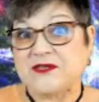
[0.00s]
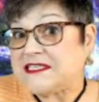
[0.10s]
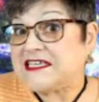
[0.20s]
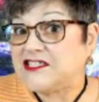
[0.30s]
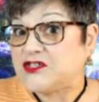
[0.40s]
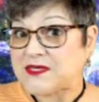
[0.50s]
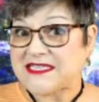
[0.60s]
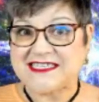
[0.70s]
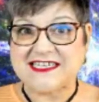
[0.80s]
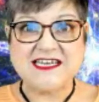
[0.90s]
was
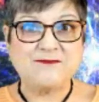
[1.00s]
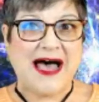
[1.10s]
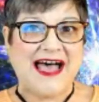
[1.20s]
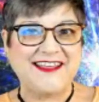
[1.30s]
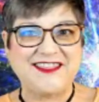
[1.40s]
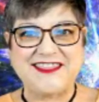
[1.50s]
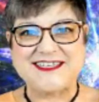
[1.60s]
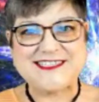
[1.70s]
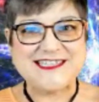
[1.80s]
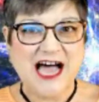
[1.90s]
interested by
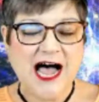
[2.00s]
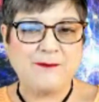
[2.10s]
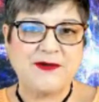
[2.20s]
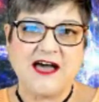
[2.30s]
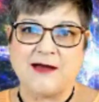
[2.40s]
this topic